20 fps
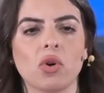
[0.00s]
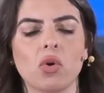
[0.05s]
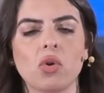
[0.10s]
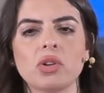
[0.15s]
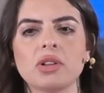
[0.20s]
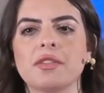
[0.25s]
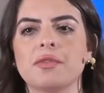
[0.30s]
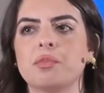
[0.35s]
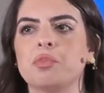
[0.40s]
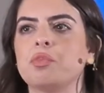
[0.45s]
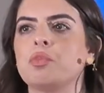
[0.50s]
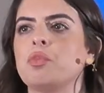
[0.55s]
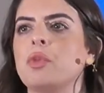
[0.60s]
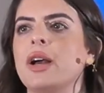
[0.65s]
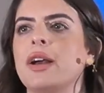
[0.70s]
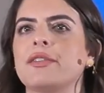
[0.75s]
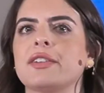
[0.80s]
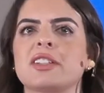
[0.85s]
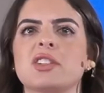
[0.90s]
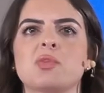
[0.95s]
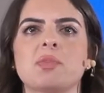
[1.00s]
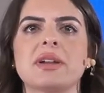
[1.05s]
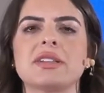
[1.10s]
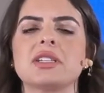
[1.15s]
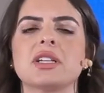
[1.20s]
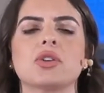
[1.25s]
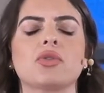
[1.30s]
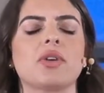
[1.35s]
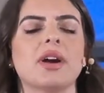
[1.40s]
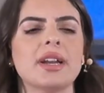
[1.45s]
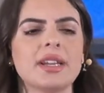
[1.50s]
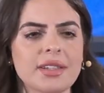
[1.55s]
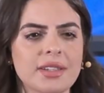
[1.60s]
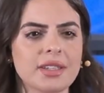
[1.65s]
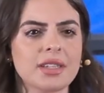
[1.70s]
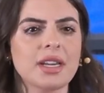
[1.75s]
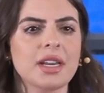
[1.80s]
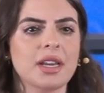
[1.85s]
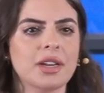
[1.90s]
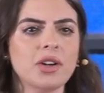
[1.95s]
goal of, of expressing Christ?
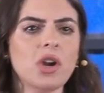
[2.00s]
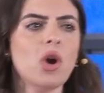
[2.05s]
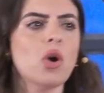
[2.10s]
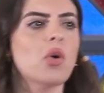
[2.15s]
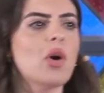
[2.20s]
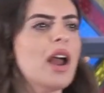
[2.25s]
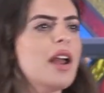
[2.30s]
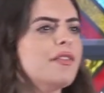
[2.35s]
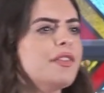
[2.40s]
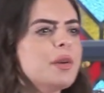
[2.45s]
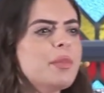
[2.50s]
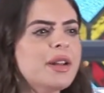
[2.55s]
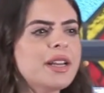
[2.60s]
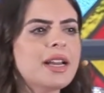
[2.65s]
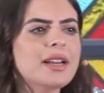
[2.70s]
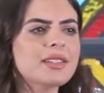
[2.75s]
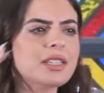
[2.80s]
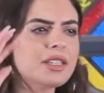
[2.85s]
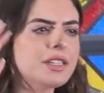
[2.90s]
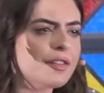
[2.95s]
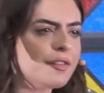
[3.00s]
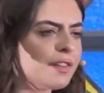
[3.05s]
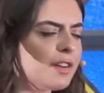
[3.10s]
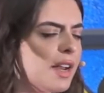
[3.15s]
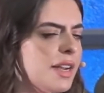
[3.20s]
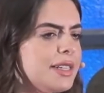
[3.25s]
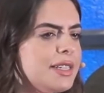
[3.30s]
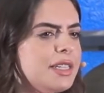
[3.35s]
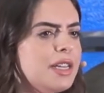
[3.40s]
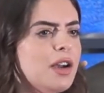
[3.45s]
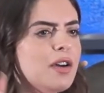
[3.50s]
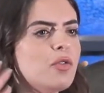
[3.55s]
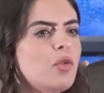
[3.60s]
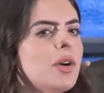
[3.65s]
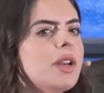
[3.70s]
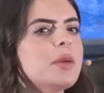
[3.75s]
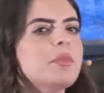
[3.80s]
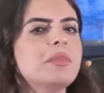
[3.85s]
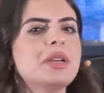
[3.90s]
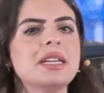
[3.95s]
No, everybody has a different idea of
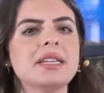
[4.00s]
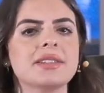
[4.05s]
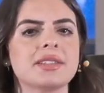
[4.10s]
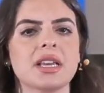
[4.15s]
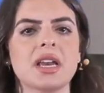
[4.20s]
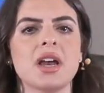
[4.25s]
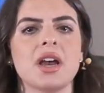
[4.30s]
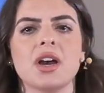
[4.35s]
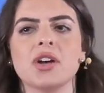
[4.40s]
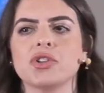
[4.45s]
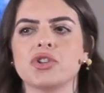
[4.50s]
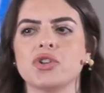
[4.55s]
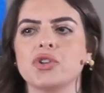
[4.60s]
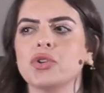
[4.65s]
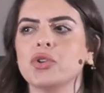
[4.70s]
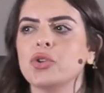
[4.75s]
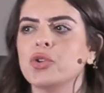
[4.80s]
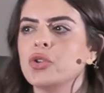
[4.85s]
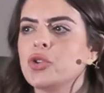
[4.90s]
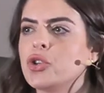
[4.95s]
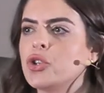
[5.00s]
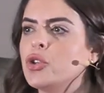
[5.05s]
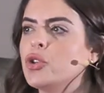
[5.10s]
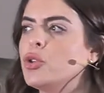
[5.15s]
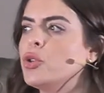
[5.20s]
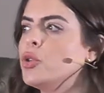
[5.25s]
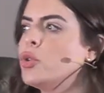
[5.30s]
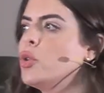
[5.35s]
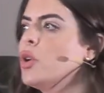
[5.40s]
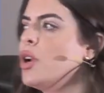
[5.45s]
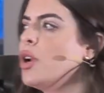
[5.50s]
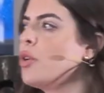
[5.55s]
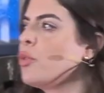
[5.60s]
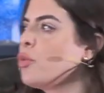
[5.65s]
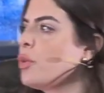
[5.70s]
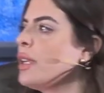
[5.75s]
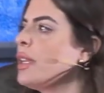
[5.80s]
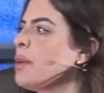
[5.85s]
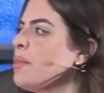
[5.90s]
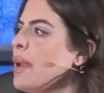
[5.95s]
what it means to, to
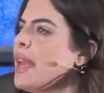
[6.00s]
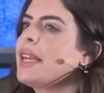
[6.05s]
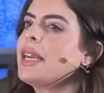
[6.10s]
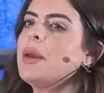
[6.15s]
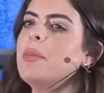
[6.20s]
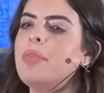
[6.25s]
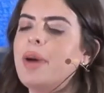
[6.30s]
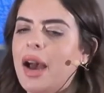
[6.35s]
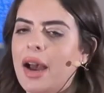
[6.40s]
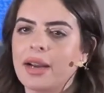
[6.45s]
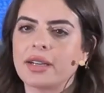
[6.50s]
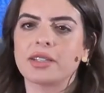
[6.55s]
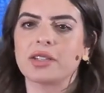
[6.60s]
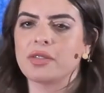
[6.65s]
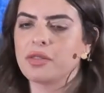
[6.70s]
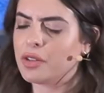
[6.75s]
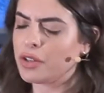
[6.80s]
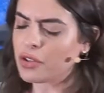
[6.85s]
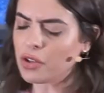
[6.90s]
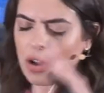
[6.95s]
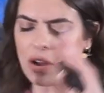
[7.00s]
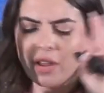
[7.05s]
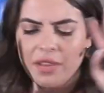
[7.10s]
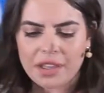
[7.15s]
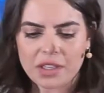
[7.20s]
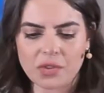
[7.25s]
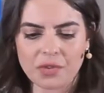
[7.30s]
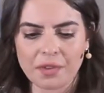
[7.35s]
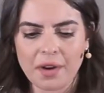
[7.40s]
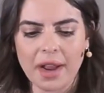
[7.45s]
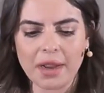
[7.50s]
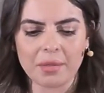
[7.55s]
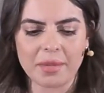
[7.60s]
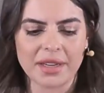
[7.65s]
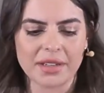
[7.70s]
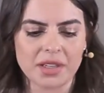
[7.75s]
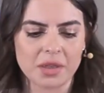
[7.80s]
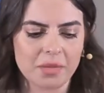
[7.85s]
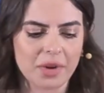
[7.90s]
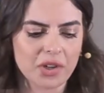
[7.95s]
really make impact. There's all these
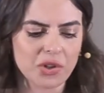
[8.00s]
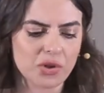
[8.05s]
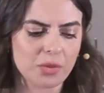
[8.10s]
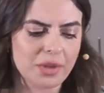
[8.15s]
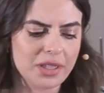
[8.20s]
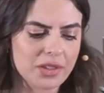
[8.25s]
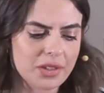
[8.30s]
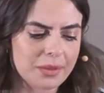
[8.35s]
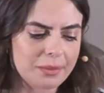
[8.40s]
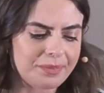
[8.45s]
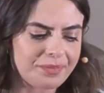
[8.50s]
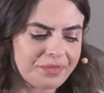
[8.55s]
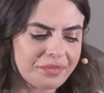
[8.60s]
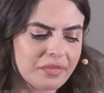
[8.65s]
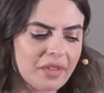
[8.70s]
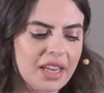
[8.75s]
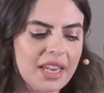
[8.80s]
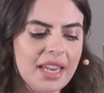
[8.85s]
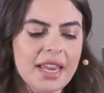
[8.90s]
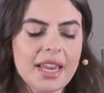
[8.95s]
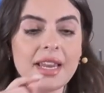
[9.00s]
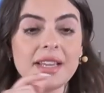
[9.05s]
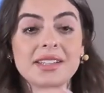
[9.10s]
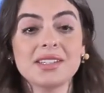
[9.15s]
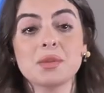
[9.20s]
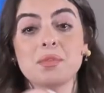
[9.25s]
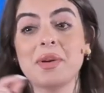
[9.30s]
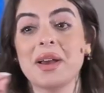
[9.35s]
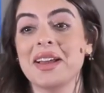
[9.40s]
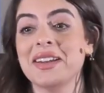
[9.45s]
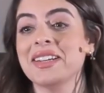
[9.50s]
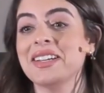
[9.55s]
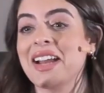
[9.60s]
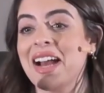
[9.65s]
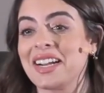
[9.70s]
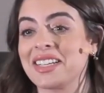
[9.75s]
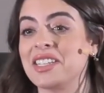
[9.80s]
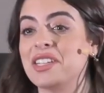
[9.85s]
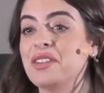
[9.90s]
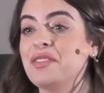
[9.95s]
fragmented measurements. Independent
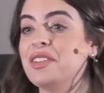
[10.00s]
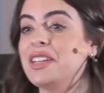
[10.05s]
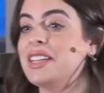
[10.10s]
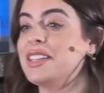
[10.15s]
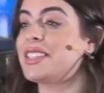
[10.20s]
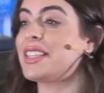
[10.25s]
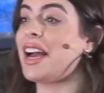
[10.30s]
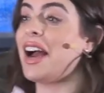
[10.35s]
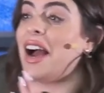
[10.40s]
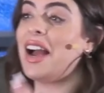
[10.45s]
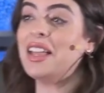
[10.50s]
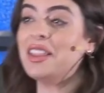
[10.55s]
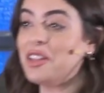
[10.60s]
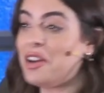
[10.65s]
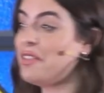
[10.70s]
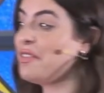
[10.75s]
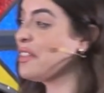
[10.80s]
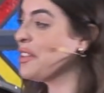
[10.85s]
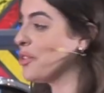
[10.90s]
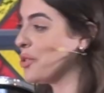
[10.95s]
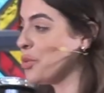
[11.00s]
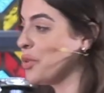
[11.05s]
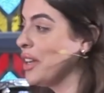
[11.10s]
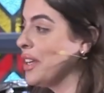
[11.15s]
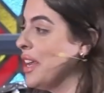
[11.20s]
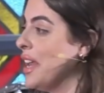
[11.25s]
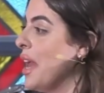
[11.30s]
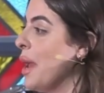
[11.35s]
activities. I love this one